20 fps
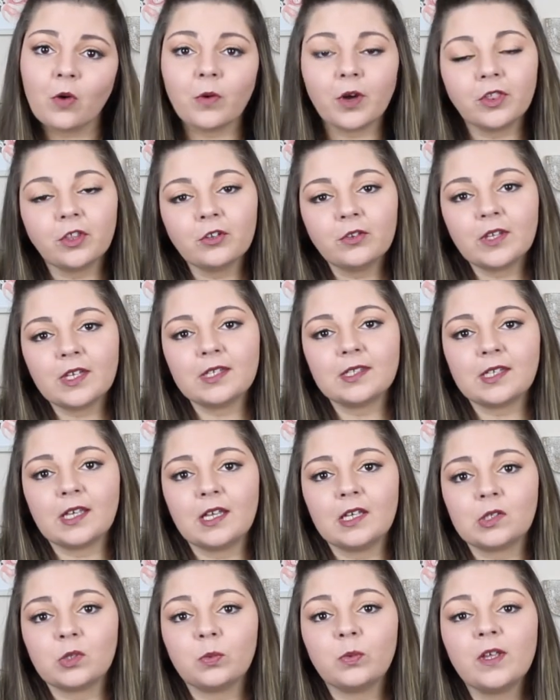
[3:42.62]
Whether this
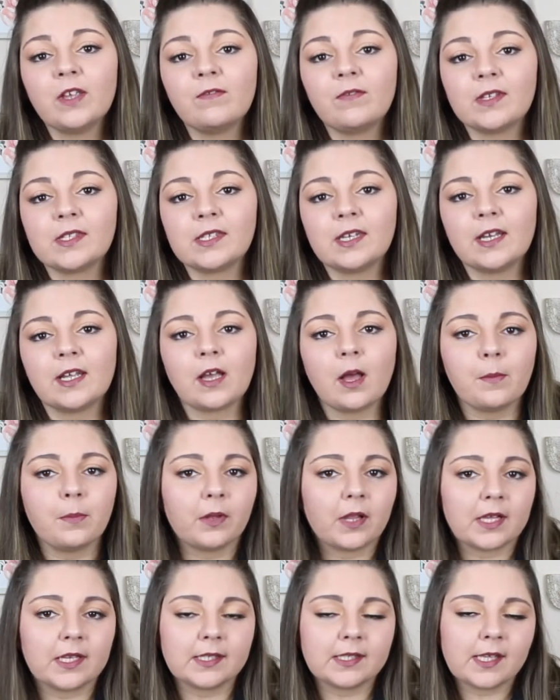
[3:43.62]
is revisiting a
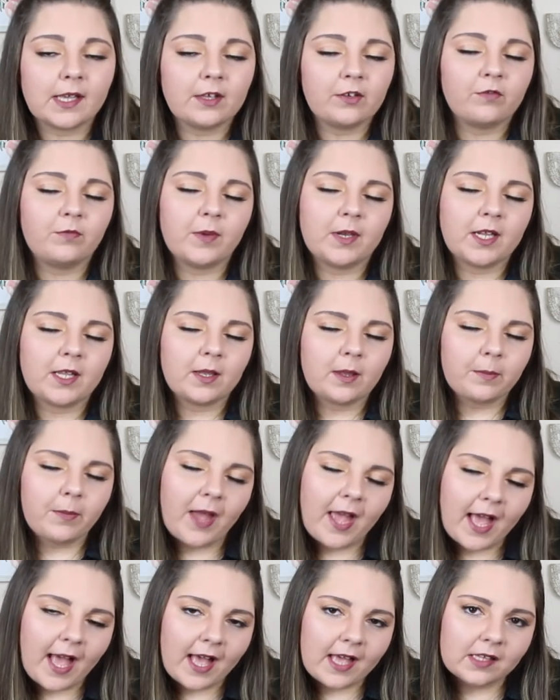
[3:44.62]
place that you've been in the
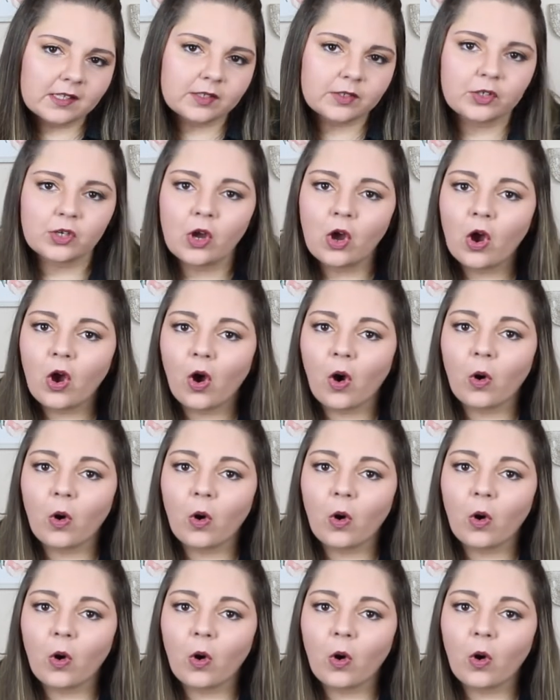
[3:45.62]
past